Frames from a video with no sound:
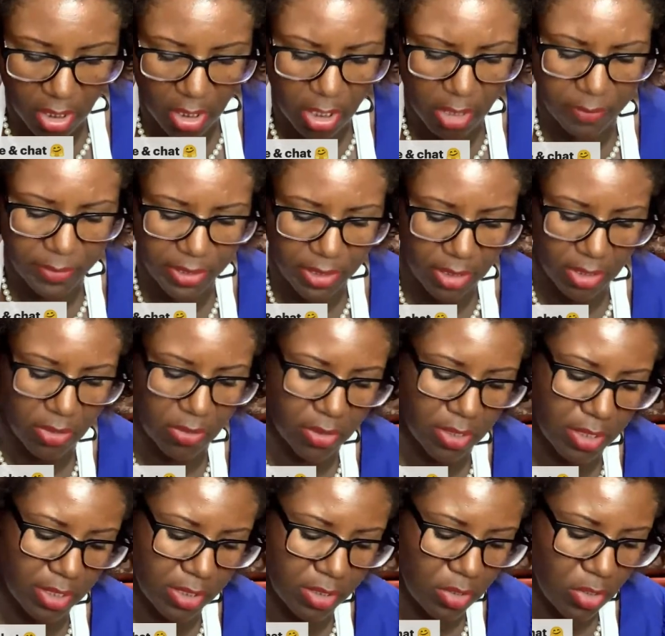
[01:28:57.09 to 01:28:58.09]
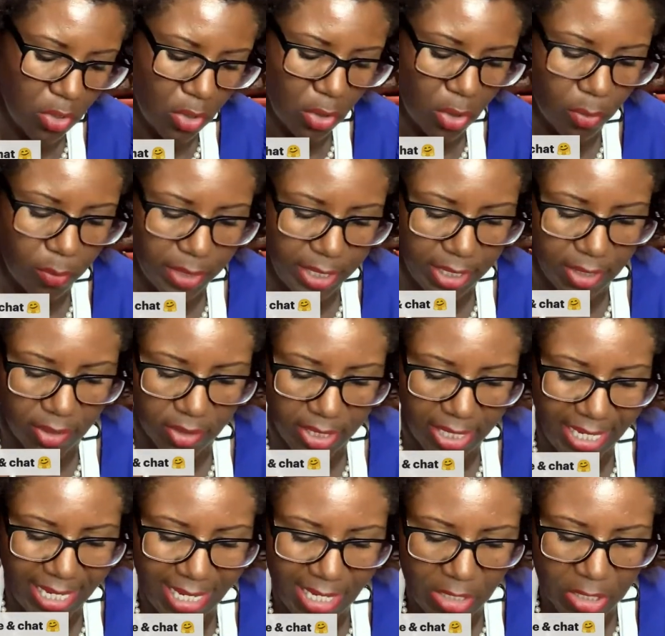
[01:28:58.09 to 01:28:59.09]
almond yogurt, or regular
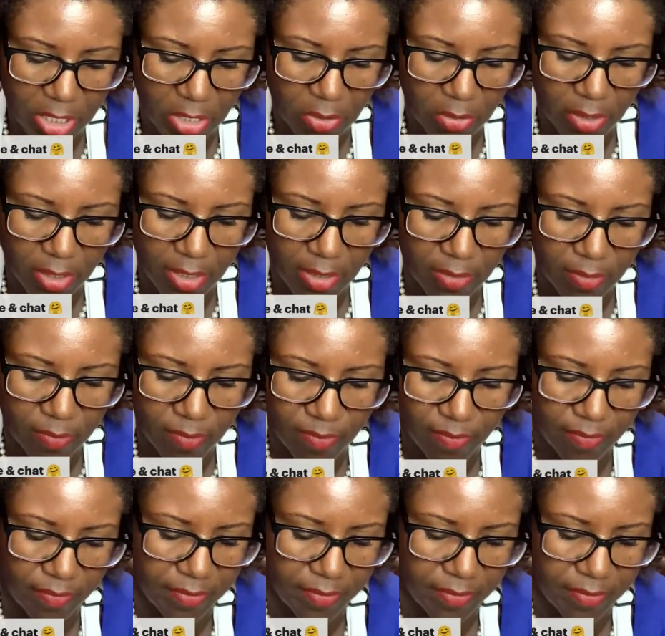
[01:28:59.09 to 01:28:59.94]
cow yogurt.